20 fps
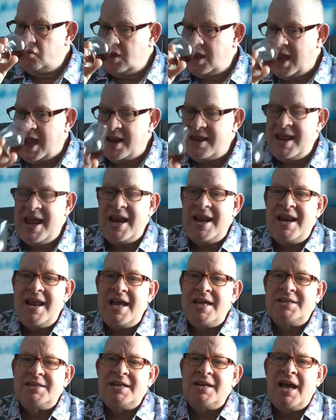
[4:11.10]
And then
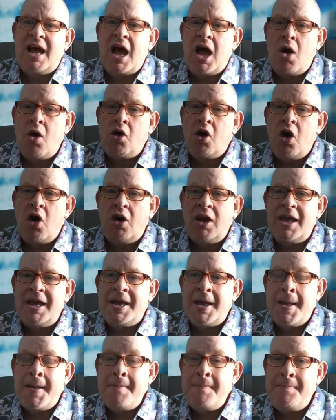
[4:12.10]
there's an
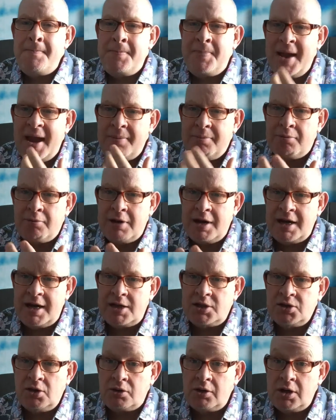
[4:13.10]
alcoholic
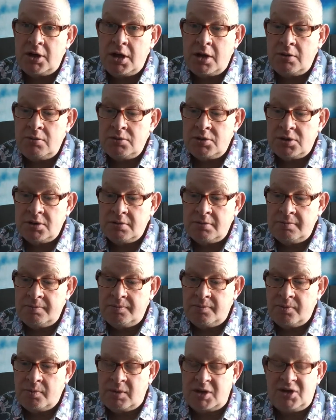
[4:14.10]
pepperiness on the nose,
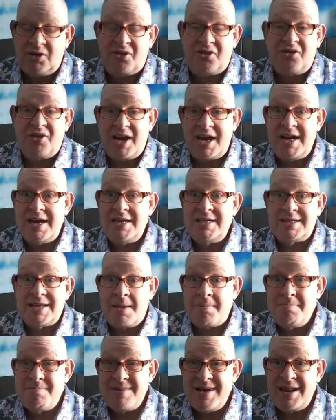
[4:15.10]
which fades
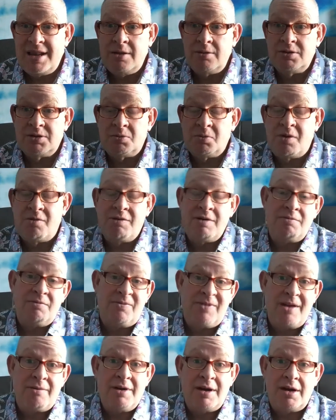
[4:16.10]
and mellows
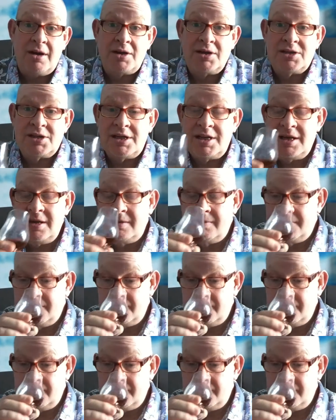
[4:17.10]
very nicely.